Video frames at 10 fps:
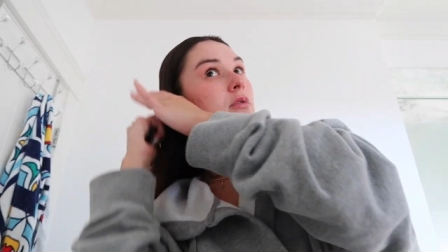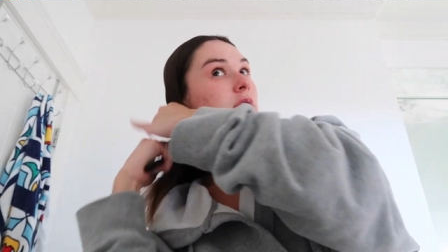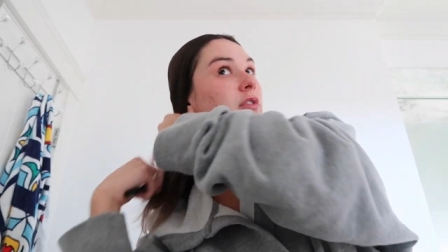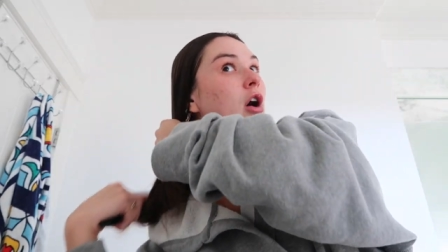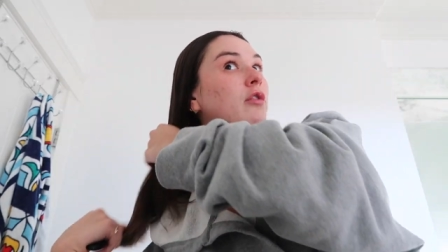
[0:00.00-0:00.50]

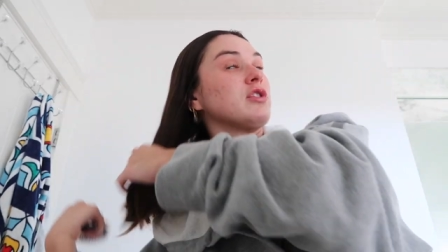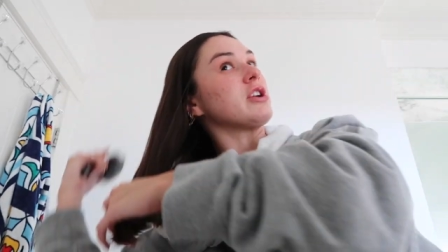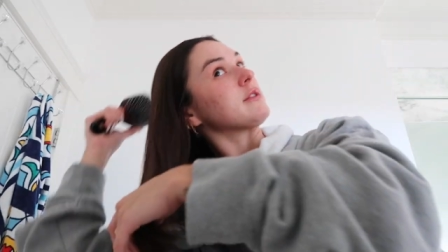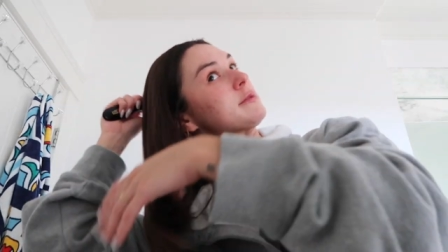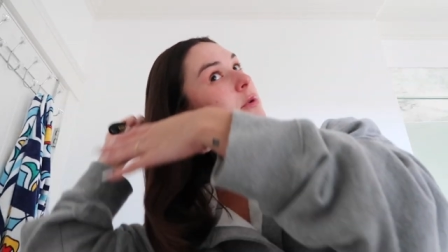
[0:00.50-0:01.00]
Revolve,
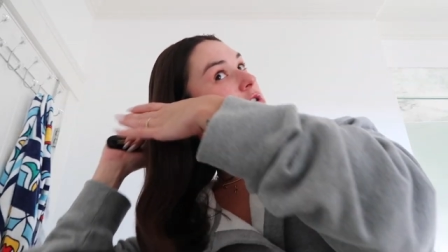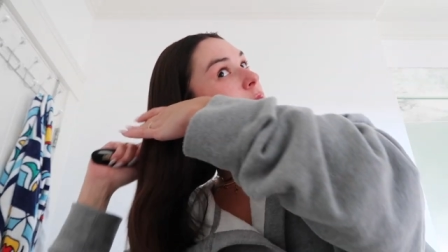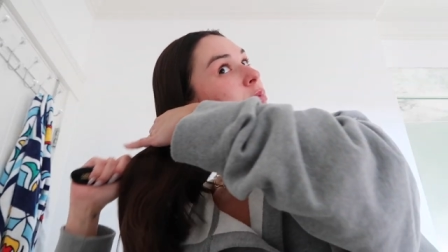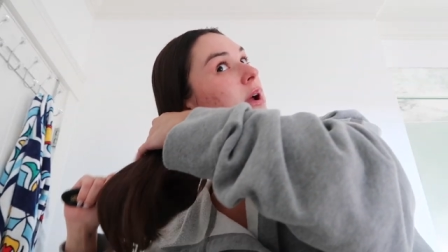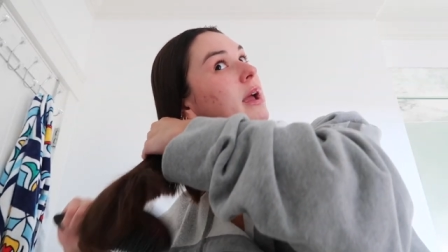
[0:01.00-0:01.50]
which I was supposed
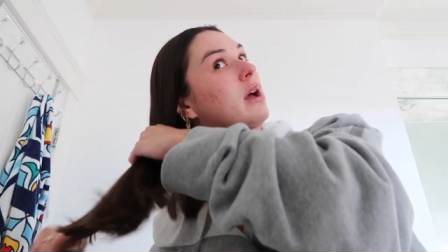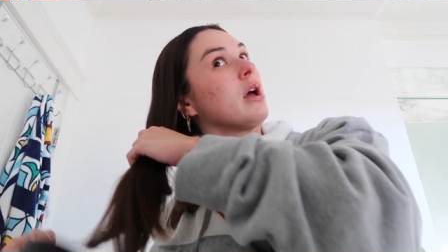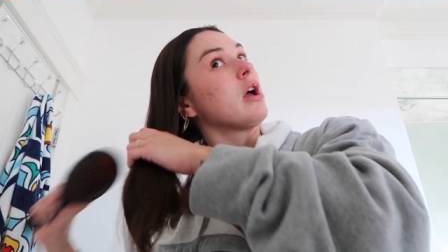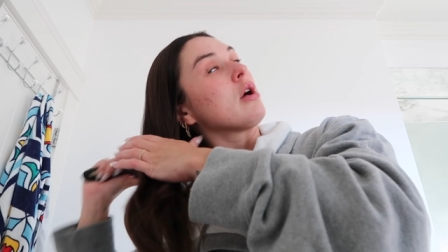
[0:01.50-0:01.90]
to bring